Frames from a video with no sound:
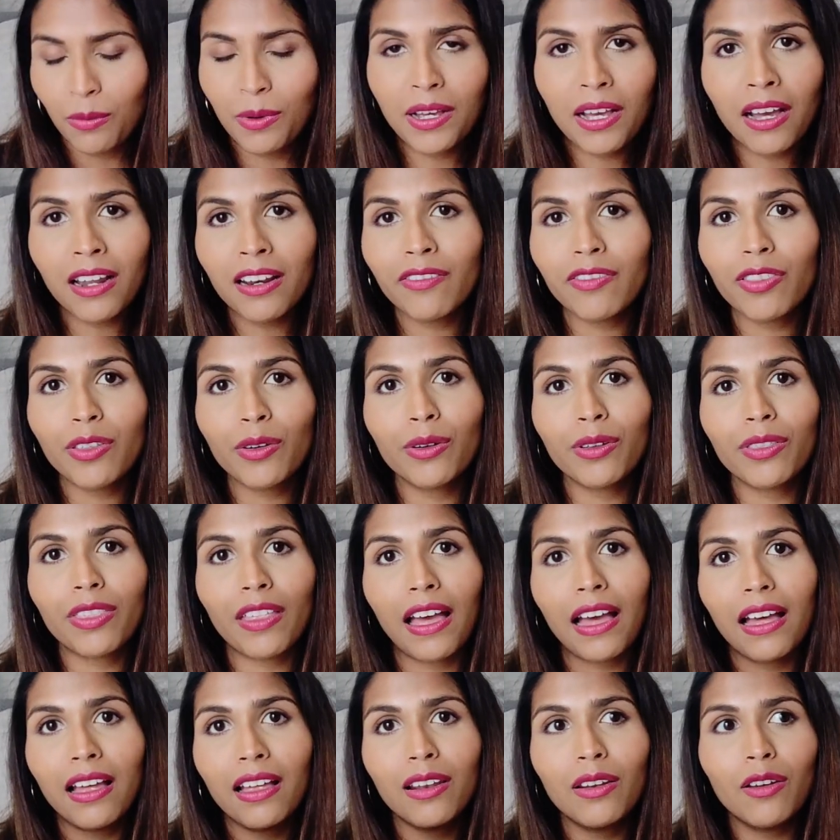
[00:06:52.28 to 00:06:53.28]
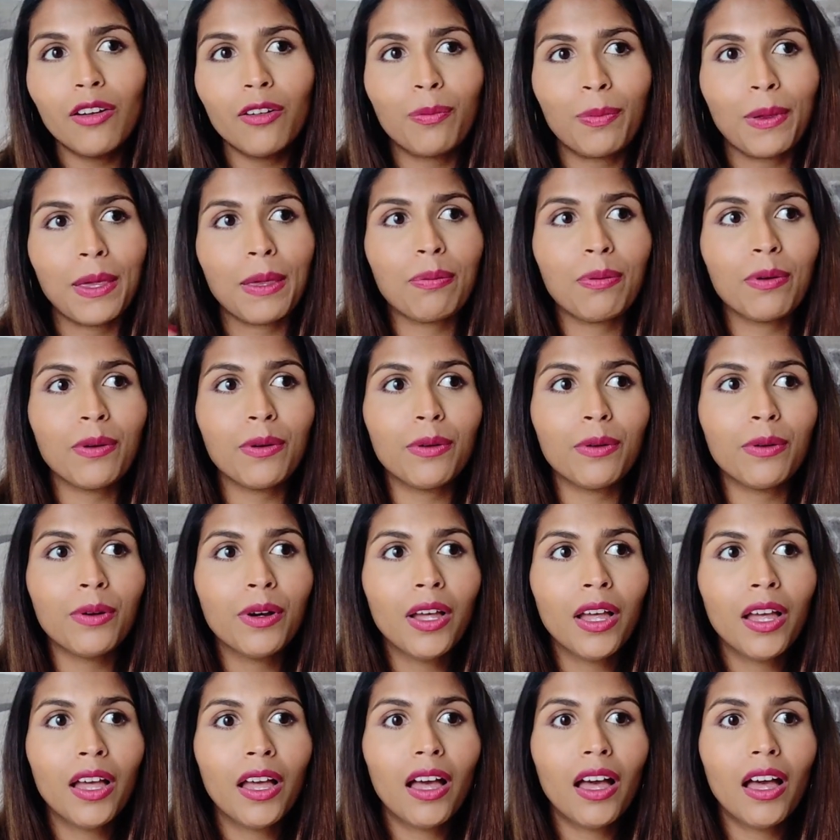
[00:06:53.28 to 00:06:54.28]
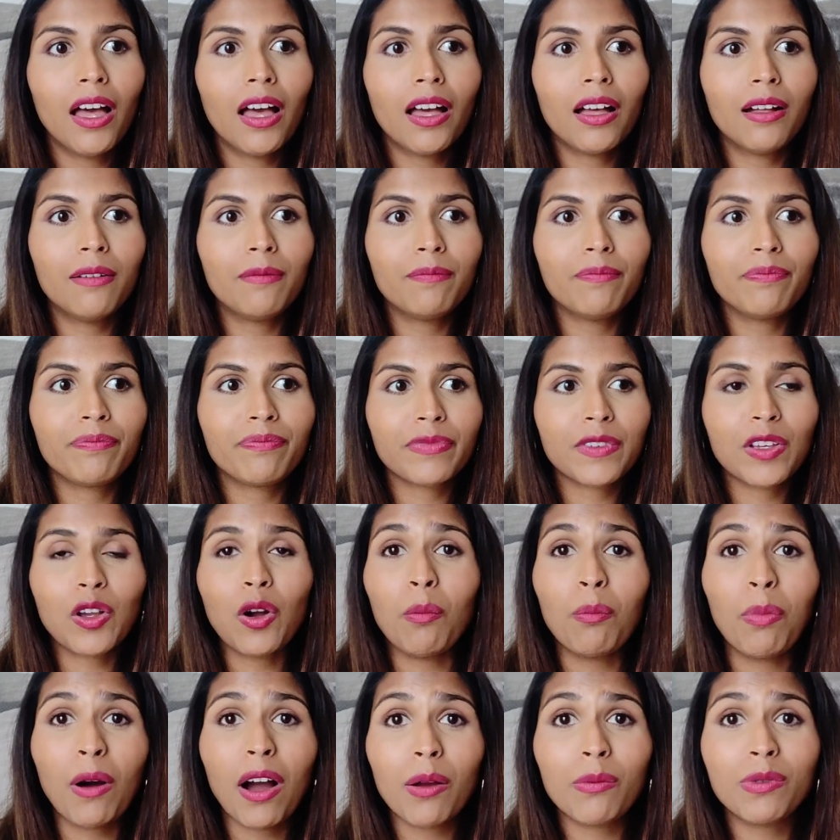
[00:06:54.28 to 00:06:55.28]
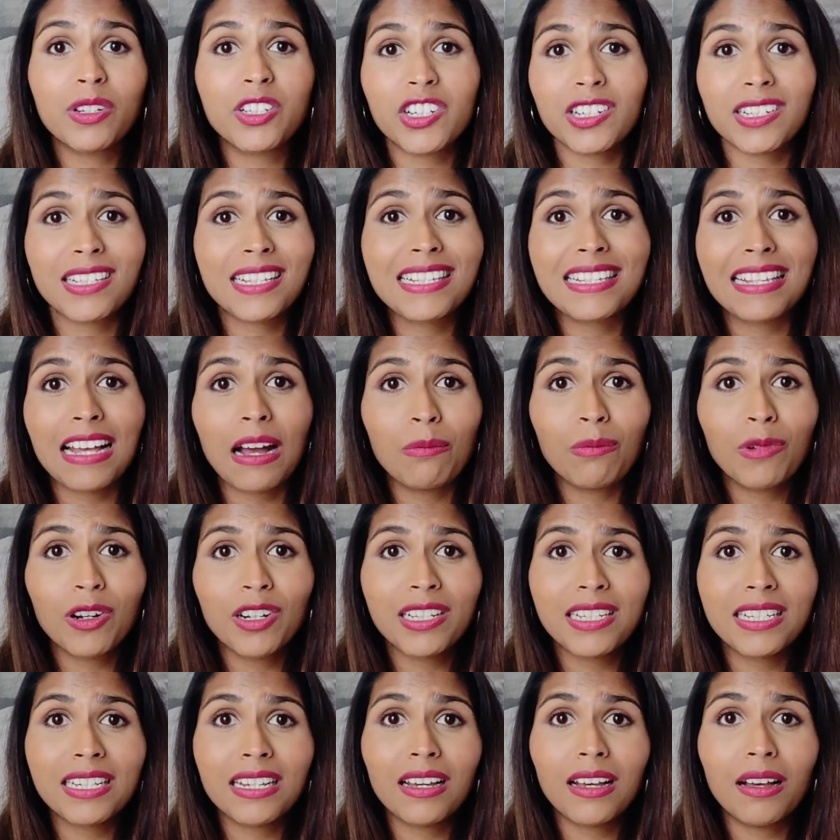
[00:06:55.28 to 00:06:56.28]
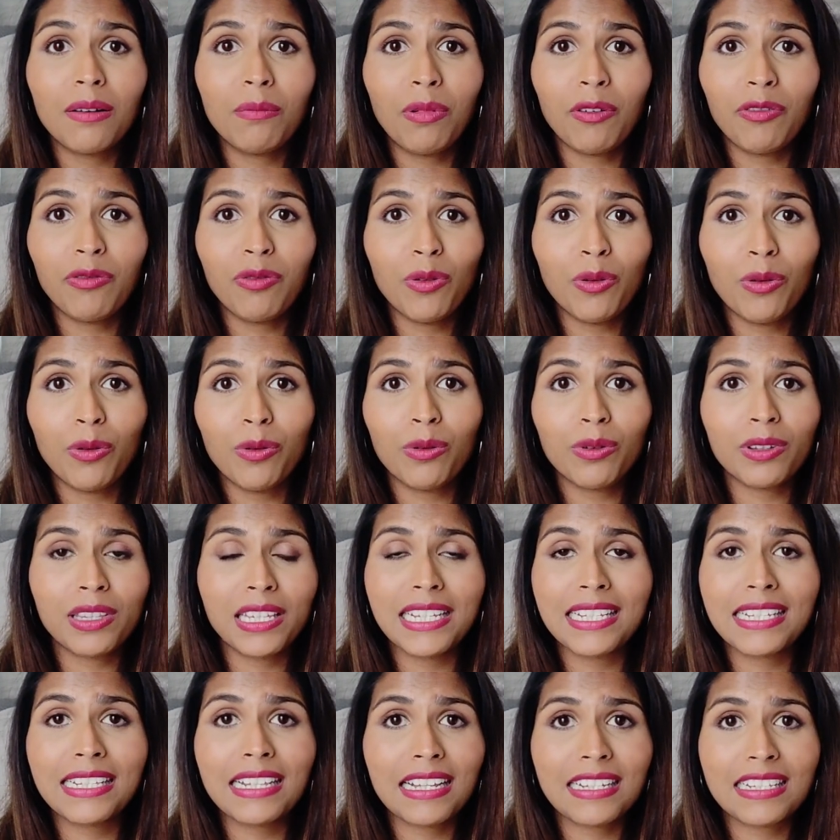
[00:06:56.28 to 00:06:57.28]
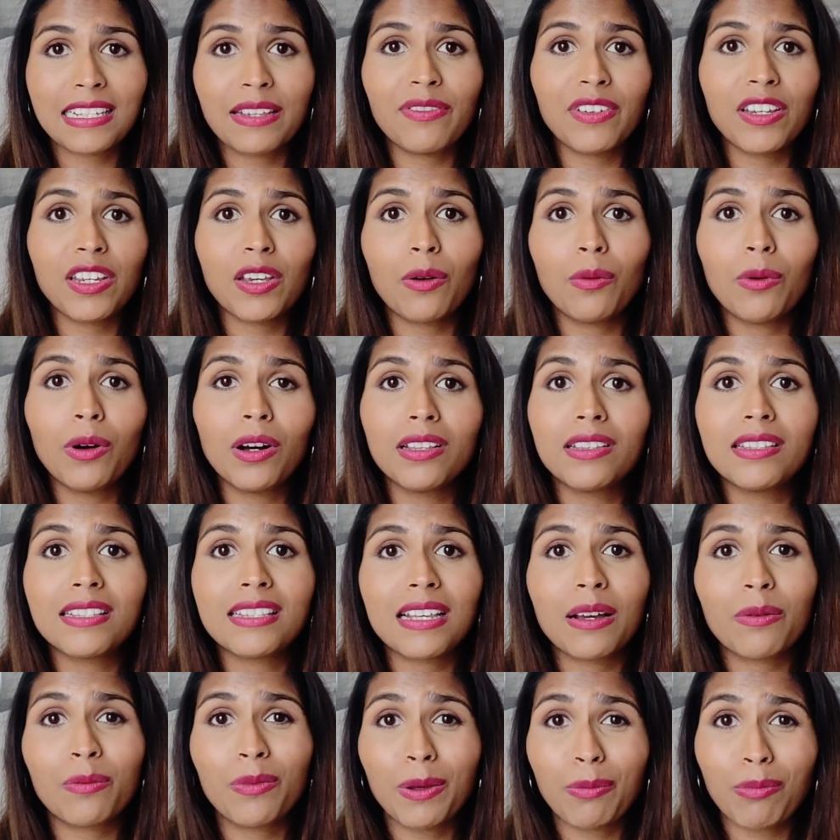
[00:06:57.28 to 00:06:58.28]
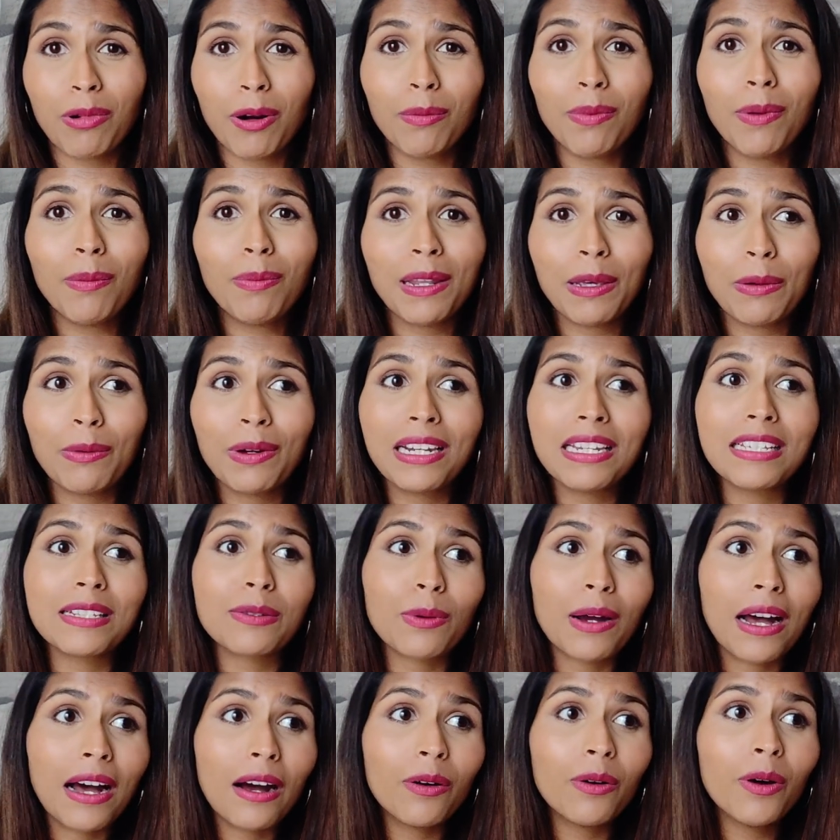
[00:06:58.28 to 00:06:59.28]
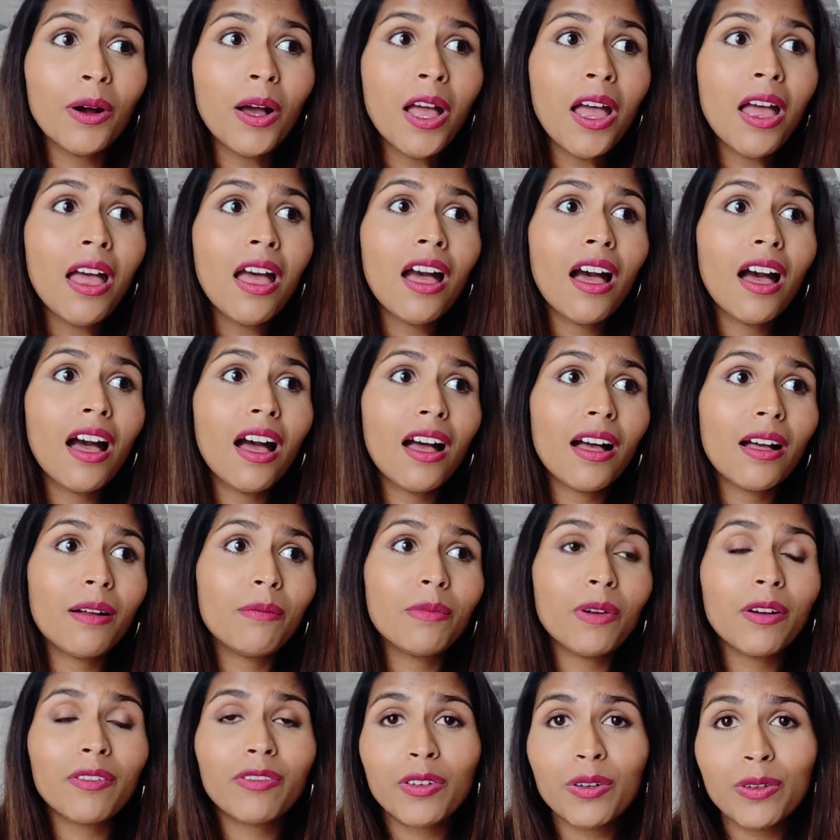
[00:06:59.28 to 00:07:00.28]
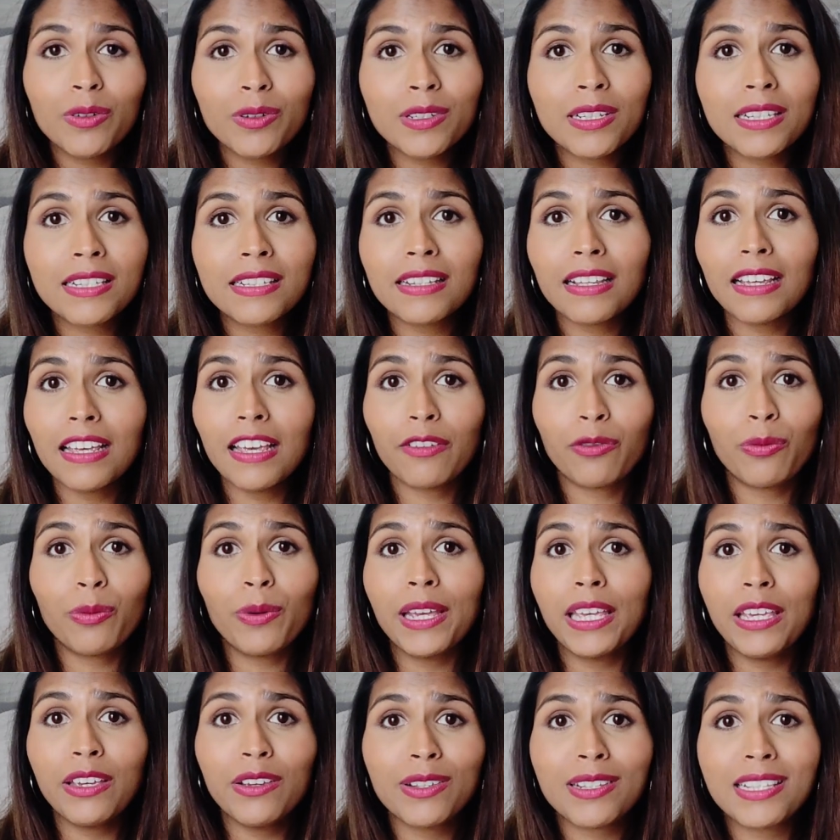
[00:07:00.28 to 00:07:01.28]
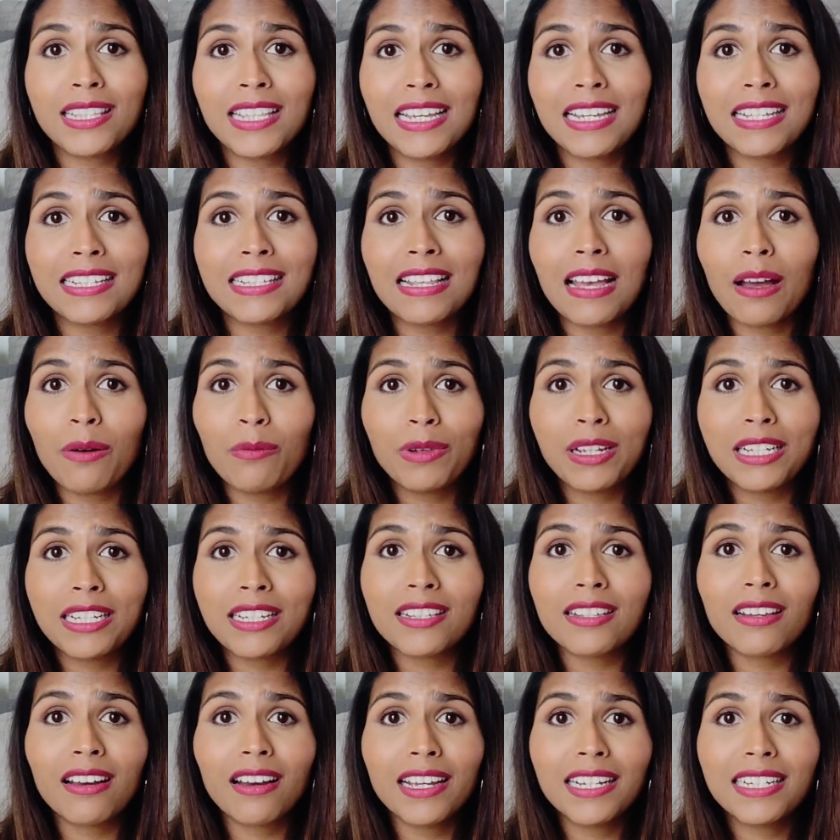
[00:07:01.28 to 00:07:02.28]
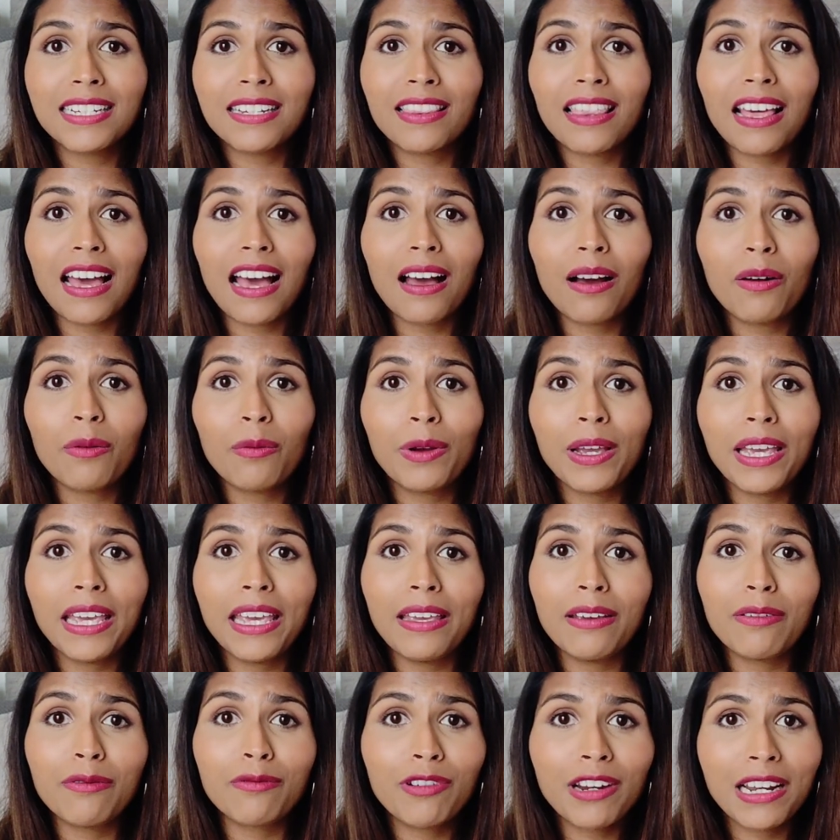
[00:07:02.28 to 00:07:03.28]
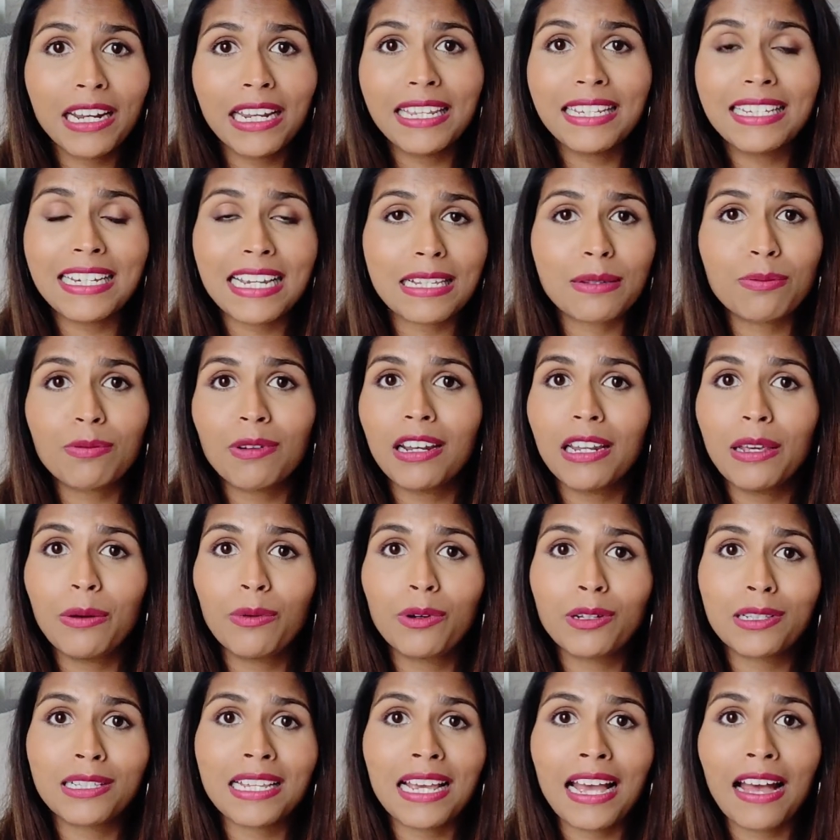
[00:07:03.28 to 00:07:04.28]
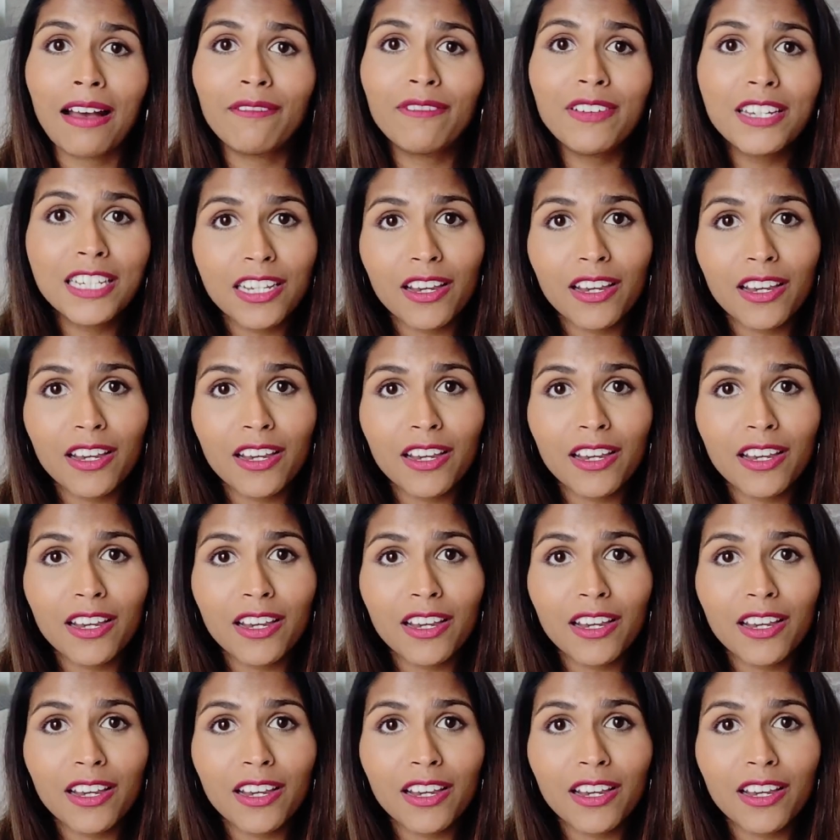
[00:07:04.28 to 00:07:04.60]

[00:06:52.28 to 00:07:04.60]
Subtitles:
We kind of thought that a lot of people got by with just a sound monitor before all these snazzy video ones, and we probably will as well. Of course, if we use this and we decide that we really desperately want to have